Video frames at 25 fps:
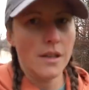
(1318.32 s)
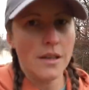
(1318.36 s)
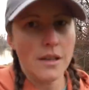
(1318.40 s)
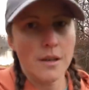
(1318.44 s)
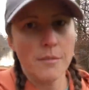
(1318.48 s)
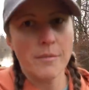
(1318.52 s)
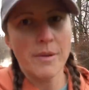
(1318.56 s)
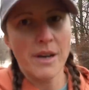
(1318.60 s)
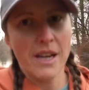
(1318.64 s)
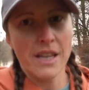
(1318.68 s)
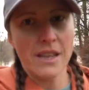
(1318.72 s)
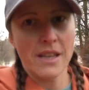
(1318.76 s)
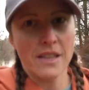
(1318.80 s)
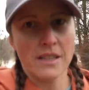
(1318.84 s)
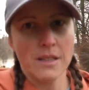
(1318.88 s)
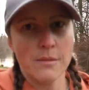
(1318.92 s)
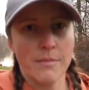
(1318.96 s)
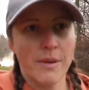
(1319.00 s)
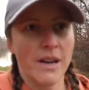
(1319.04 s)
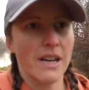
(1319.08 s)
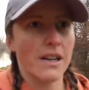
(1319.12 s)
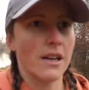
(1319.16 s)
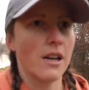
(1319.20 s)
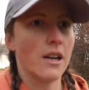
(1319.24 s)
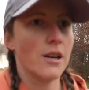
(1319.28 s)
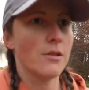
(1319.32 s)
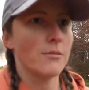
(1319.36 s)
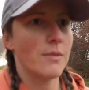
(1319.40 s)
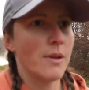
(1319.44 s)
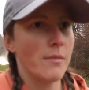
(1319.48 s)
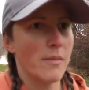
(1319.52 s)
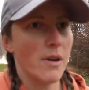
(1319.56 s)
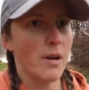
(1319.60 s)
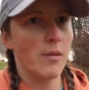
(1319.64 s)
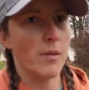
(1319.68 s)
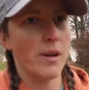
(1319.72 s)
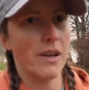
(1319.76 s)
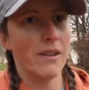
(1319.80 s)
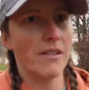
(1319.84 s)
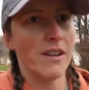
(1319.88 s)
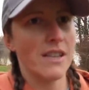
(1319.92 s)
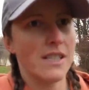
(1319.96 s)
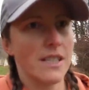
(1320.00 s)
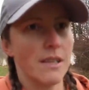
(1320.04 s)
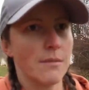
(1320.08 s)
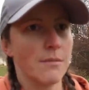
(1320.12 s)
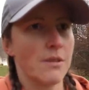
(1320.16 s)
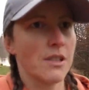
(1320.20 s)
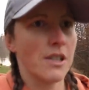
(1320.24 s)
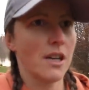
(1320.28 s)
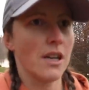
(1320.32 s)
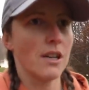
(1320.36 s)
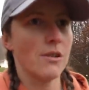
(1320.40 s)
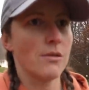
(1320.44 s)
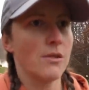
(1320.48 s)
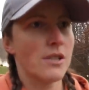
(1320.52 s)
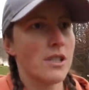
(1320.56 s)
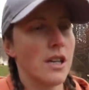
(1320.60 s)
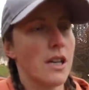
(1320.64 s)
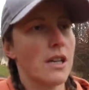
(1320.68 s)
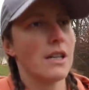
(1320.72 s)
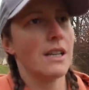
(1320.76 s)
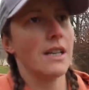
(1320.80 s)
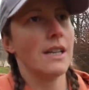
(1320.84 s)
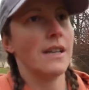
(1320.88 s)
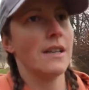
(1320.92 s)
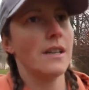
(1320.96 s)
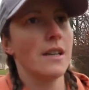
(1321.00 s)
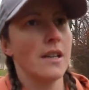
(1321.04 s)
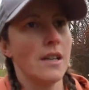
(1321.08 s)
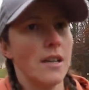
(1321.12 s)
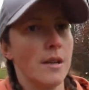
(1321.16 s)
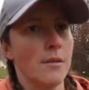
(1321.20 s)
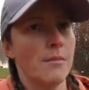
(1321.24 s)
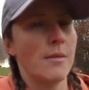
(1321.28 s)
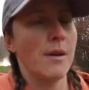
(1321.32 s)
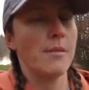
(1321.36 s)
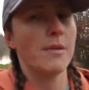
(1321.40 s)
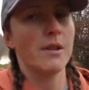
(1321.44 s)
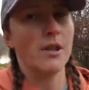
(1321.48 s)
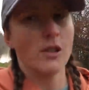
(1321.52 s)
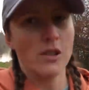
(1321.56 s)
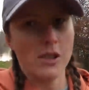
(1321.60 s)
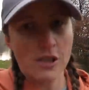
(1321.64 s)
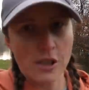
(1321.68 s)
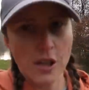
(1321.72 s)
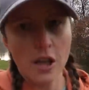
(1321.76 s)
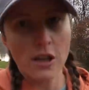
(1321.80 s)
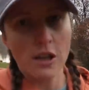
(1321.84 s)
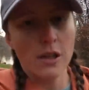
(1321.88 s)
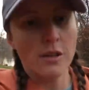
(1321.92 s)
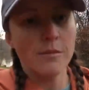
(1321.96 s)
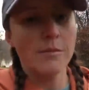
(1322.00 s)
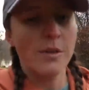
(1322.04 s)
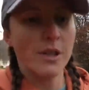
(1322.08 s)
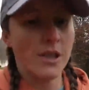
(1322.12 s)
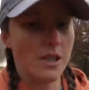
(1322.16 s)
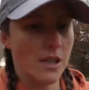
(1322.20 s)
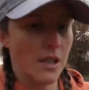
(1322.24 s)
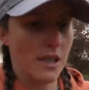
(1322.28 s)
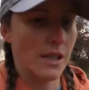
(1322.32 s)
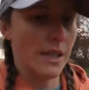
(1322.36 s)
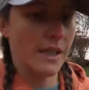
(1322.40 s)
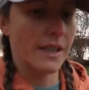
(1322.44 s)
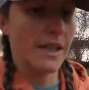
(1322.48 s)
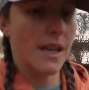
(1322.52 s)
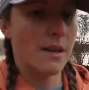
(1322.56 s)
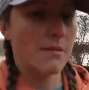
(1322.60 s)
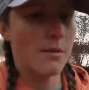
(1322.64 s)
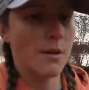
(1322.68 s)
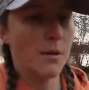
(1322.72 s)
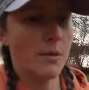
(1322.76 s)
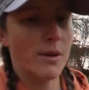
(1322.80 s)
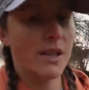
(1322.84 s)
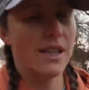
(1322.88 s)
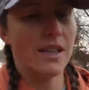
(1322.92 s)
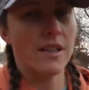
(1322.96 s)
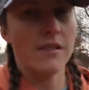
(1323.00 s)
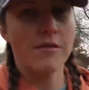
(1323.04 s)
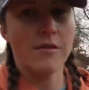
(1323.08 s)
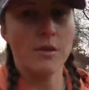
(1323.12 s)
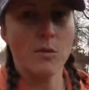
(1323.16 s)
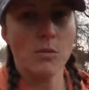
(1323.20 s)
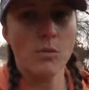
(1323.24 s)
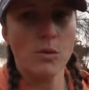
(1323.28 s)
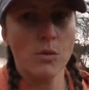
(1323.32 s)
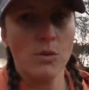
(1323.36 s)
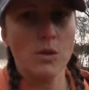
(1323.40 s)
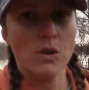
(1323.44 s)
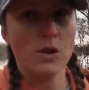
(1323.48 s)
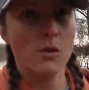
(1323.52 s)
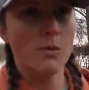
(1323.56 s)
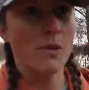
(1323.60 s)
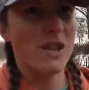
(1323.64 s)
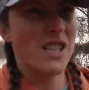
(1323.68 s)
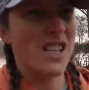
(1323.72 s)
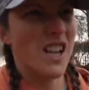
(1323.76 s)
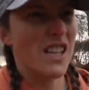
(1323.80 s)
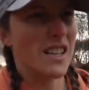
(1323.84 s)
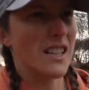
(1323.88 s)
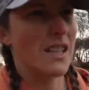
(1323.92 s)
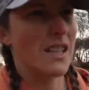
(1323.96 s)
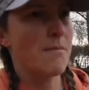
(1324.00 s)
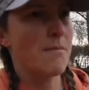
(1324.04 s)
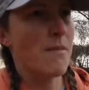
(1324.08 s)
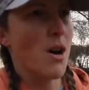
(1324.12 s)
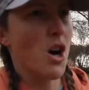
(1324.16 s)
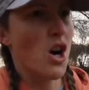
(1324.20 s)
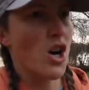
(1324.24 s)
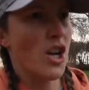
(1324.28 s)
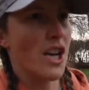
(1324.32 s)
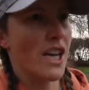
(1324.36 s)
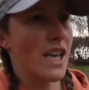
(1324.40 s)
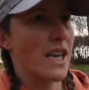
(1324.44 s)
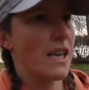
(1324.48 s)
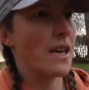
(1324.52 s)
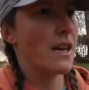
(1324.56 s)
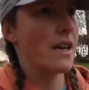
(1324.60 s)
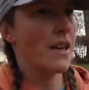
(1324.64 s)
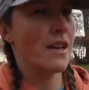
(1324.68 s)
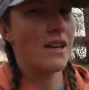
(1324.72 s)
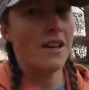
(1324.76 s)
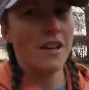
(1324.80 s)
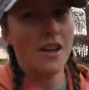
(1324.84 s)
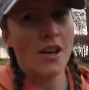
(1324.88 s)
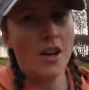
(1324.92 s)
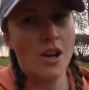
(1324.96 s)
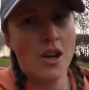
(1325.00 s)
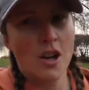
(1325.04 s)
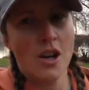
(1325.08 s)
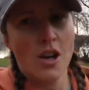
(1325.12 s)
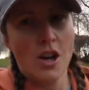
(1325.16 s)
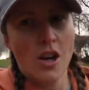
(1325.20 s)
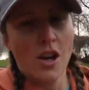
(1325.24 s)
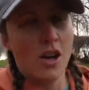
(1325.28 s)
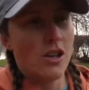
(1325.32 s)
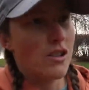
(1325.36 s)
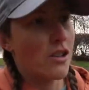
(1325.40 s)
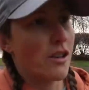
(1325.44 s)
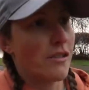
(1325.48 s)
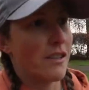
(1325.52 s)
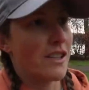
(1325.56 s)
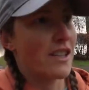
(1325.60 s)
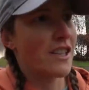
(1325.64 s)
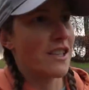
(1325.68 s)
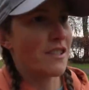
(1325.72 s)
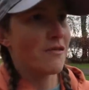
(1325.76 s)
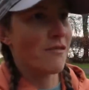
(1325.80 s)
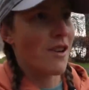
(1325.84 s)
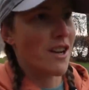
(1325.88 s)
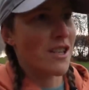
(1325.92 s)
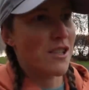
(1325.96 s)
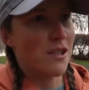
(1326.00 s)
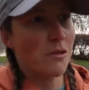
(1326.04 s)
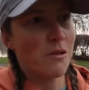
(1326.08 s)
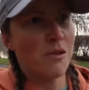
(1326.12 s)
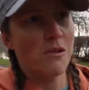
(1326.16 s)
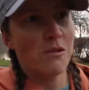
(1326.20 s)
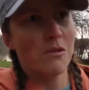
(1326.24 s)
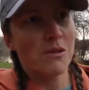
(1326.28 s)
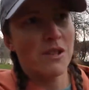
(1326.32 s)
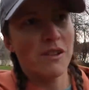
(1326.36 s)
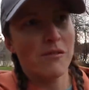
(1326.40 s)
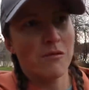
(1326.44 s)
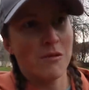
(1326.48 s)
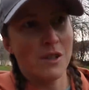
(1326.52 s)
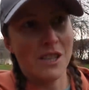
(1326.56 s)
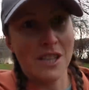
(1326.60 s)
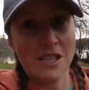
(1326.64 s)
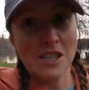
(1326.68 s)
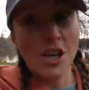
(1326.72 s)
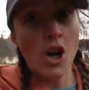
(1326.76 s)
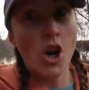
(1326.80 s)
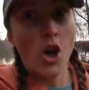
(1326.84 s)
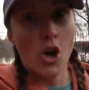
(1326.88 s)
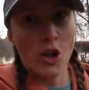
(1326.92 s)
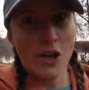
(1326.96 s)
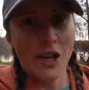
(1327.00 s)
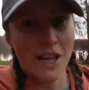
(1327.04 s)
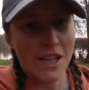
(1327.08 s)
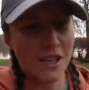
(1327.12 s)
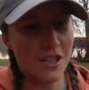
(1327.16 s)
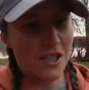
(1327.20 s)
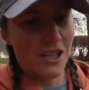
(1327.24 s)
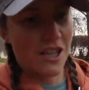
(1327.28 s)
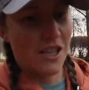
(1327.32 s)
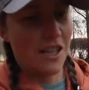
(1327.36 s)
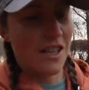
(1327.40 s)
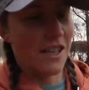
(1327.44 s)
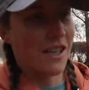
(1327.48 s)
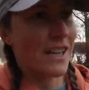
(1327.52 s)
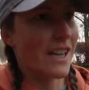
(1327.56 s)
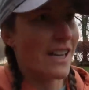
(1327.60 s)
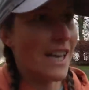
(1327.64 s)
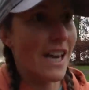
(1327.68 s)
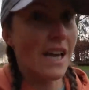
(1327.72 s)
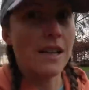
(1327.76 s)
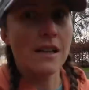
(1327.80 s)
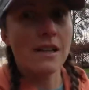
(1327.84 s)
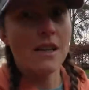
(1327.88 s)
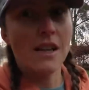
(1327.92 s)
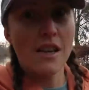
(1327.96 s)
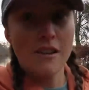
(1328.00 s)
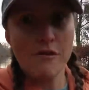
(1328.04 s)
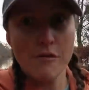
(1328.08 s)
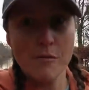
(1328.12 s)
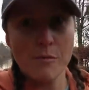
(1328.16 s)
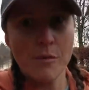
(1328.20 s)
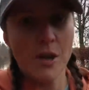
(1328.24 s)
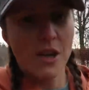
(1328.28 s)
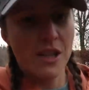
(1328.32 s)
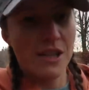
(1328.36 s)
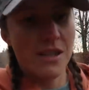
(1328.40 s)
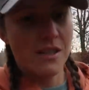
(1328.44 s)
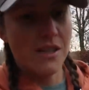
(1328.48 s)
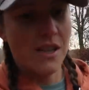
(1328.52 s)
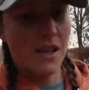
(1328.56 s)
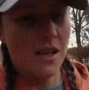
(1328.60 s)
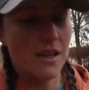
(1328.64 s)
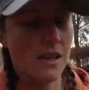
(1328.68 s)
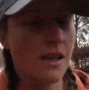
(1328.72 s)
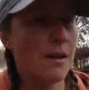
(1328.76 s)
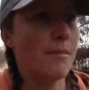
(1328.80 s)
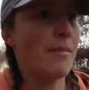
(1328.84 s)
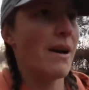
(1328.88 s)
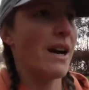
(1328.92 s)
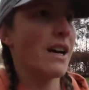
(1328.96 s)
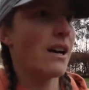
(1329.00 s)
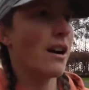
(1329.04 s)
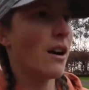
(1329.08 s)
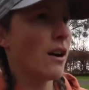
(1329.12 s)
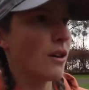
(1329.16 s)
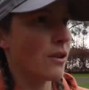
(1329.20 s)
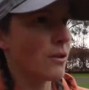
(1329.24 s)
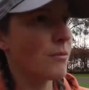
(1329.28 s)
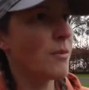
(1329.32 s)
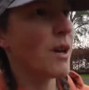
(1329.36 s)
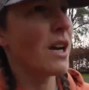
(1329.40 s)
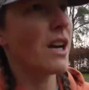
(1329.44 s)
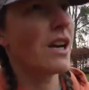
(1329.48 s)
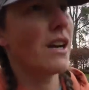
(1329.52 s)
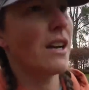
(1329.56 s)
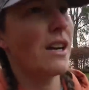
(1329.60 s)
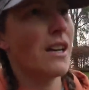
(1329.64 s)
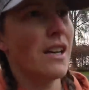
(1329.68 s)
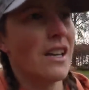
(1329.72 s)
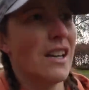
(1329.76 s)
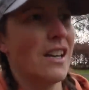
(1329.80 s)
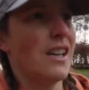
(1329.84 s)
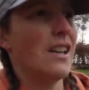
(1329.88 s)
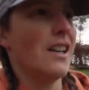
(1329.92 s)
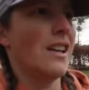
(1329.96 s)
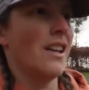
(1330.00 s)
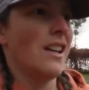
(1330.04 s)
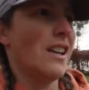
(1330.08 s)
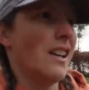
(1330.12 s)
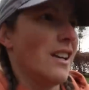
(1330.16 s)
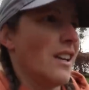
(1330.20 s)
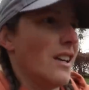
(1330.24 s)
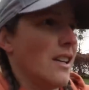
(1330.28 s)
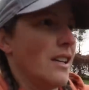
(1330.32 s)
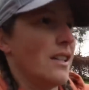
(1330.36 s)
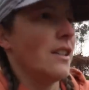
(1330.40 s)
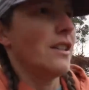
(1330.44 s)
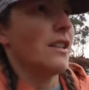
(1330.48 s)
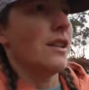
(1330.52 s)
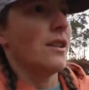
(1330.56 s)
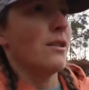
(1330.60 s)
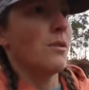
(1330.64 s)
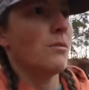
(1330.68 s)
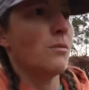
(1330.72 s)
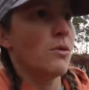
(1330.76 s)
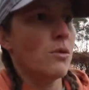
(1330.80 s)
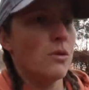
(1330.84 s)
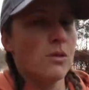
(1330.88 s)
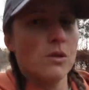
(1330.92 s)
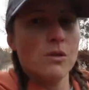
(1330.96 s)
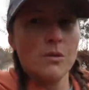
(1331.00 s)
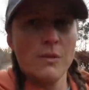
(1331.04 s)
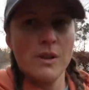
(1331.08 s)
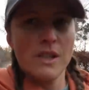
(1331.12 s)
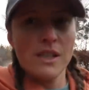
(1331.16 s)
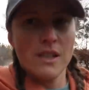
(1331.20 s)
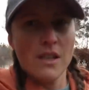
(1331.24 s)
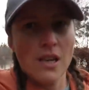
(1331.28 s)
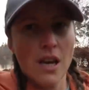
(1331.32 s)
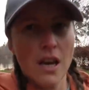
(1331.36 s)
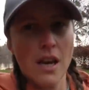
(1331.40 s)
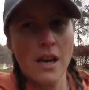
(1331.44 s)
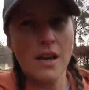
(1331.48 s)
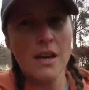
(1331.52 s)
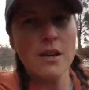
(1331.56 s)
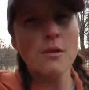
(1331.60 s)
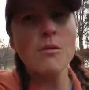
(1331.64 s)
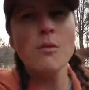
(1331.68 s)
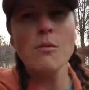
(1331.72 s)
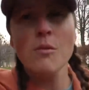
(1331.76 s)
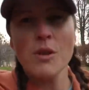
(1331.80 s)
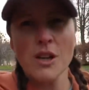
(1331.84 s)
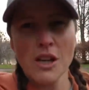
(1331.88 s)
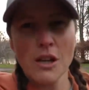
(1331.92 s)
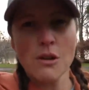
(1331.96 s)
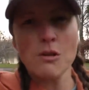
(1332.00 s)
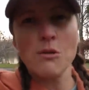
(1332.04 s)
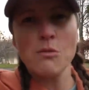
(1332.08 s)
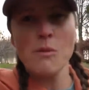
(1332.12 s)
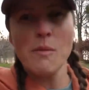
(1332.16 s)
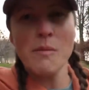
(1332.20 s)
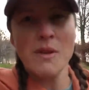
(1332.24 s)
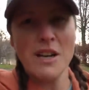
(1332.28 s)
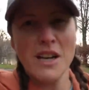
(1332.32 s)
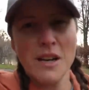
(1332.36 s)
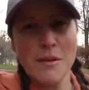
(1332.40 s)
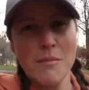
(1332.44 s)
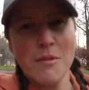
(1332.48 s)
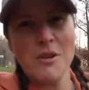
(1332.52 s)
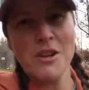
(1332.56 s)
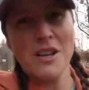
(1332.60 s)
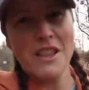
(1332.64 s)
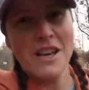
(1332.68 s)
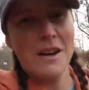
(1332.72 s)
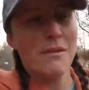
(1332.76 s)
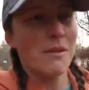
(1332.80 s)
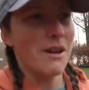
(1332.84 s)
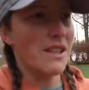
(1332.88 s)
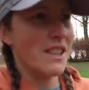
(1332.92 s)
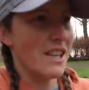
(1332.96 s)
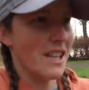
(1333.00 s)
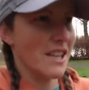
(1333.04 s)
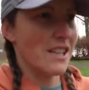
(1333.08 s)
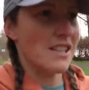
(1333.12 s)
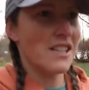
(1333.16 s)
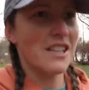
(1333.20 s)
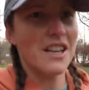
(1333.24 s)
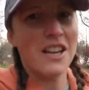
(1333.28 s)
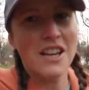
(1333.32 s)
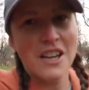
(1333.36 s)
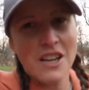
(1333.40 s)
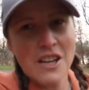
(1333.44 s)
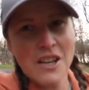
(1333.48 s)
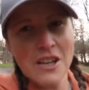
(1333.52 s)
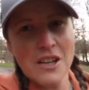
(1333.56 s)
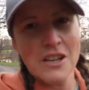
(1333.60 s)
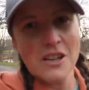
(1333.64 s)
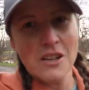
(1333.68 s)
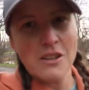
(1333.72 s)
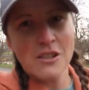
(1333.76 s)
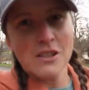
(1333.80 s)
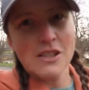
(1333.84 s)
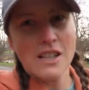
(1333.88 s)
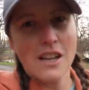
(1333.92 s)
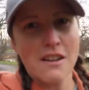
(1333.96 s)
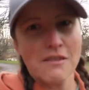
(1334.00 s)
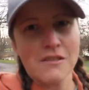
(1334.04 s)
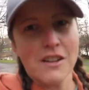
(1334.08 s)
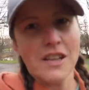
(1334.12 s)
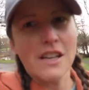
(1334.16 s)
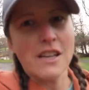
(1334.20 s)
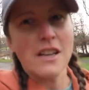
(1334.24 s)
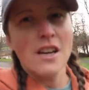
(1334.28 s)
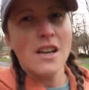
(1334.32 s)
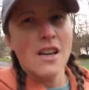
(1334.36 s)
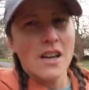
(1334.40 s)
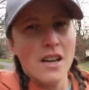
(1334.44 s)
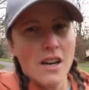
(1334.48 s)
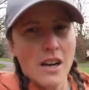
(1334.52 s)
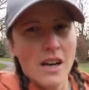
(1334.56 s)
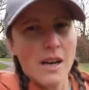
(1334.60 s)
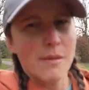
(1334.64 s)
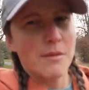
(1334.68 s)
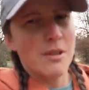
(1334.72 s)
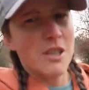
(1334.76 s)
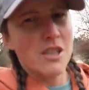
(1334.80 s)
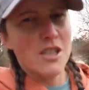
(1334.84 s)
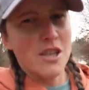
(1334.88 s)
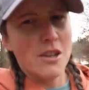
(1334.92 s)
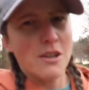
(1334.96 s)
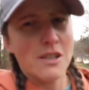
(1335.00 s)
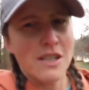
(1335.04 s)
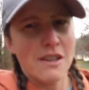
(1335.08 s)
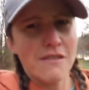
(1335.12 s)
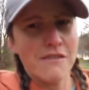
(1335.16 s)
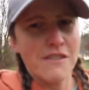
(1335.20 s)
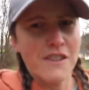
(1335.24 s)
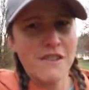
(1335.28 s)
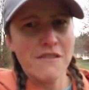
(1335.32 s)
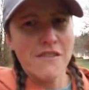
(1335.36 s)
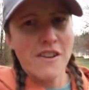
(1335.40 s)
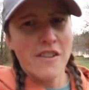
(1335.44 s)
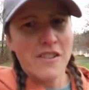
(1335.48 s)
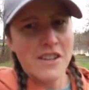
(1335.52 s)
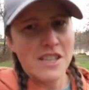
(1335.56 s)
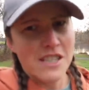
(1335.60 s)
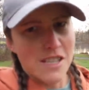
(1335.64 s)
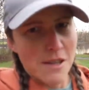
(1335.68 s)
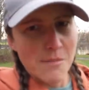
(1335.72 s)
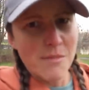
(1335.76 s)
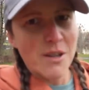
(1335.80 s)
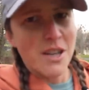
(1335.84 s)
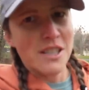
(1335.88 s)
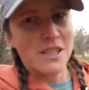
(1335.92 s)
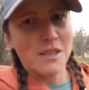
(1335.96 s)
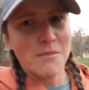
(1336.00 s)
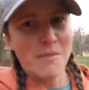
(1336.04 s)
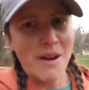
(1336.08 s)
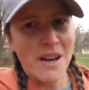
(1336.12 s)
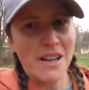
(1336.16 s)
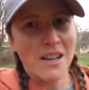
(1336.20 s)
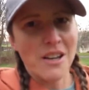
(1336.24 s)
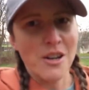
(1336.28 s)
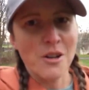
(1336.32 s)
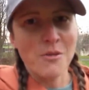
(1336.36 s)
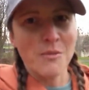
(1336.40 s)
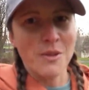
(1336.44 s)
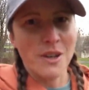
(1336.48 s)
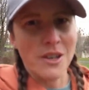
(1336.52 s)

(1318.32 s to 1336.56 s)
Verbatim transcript: You compare that to back home, no matter where I seem to go, certainly, maybe not in Scotland, but certainly down where we live, the water's always like murky. Sorry, there's red squirrels everywhere. There's a lot of nature here. Again, even by the city, yet back home, you know, the water's always, you wouldn't want to go swimming in it, put it that way. This looks lovely. I am going to show you something very similar to back home